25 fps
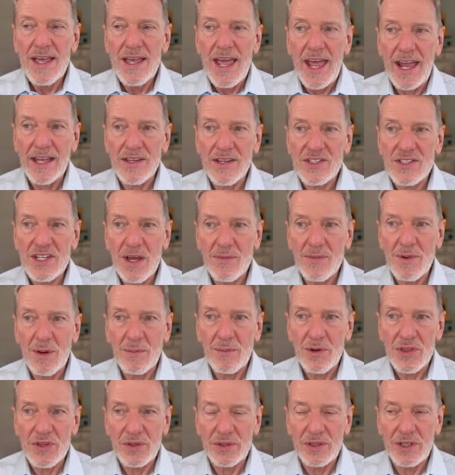And step
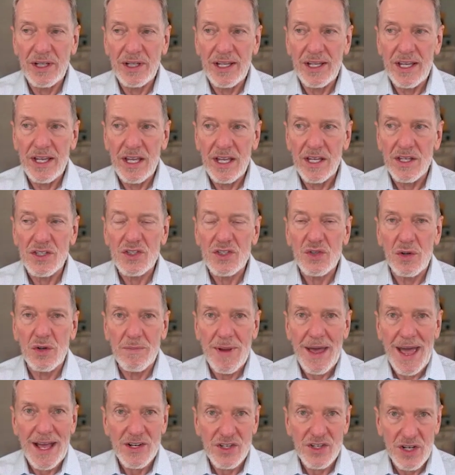number 3 is to
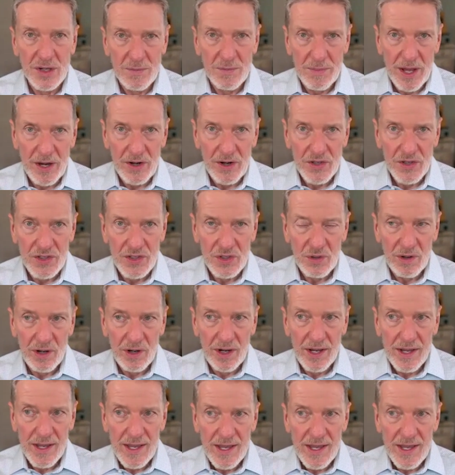imagine a better story.